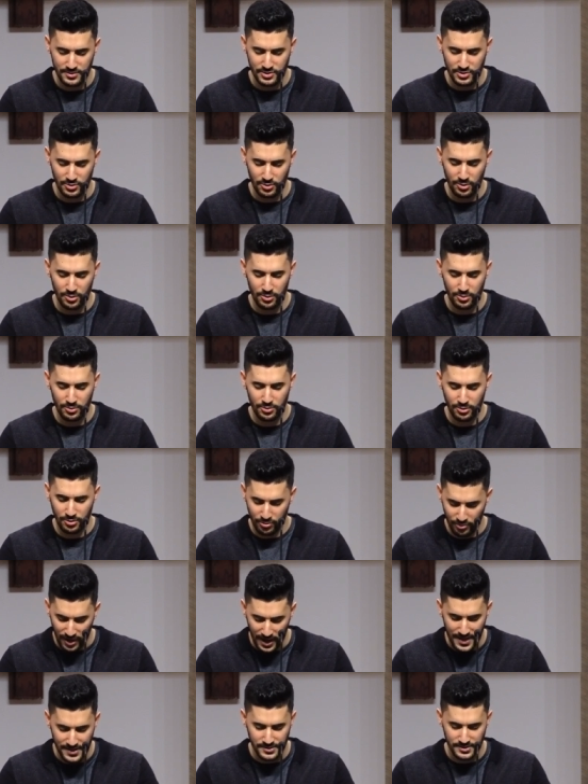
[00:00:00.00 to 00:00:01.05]
so
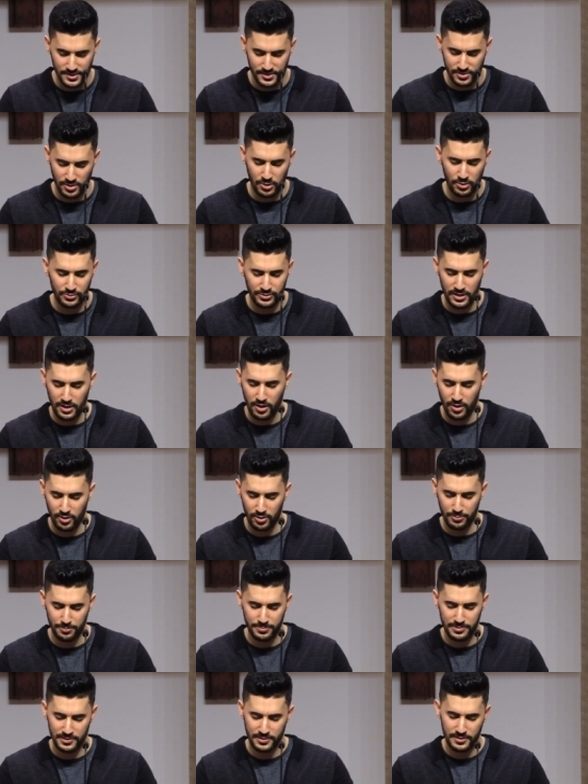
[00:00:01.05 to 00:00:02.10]
Christ is our only
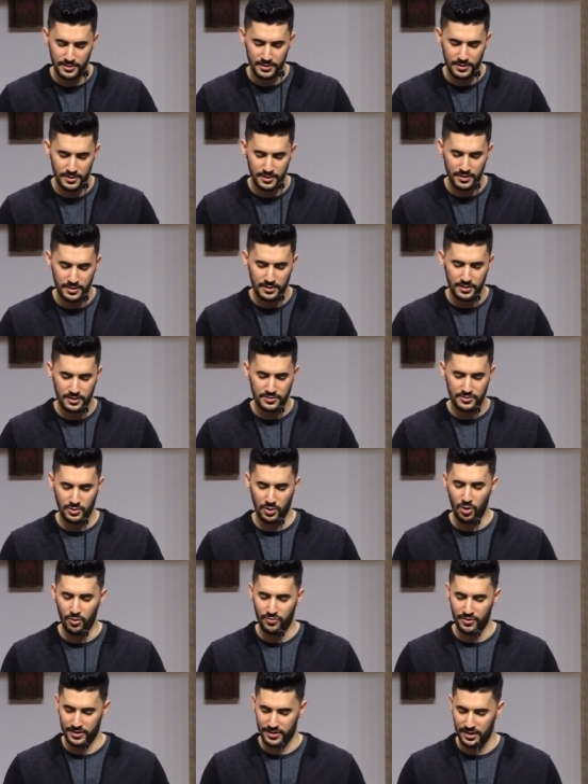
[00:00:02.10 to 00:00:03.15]
hope to
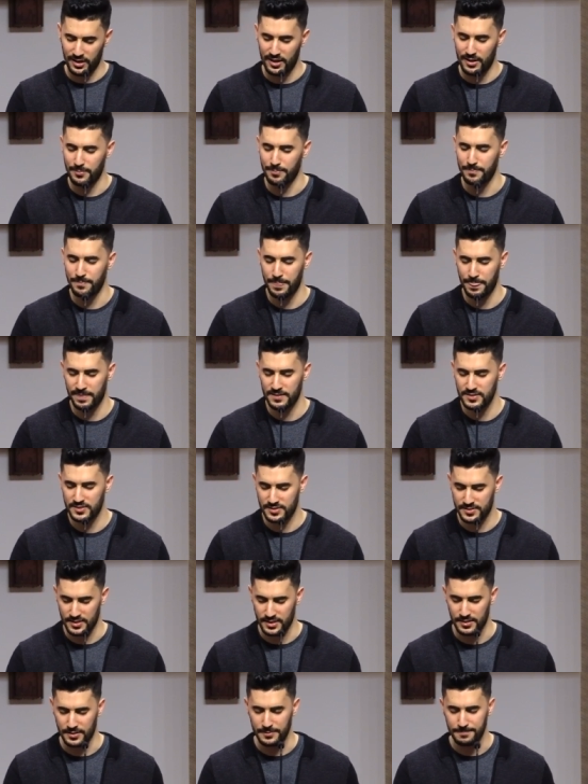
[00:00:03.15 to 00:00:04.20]
overcome
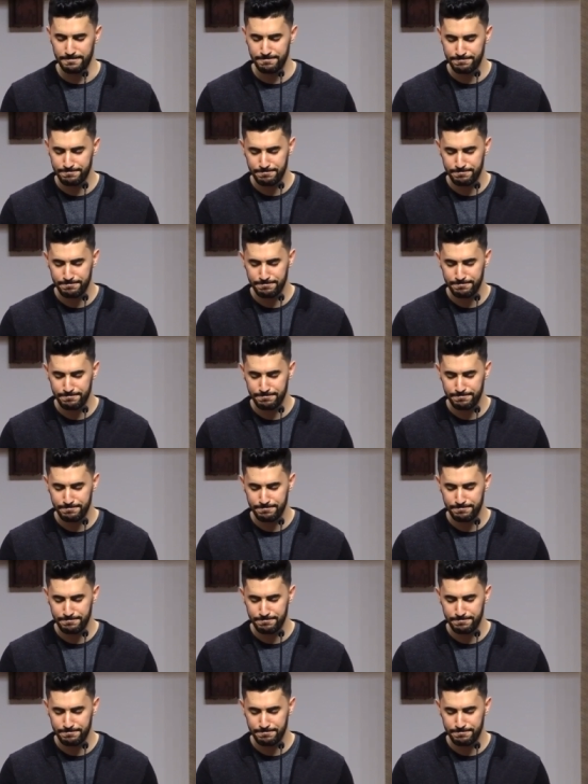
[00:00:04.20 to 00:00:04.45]
sin.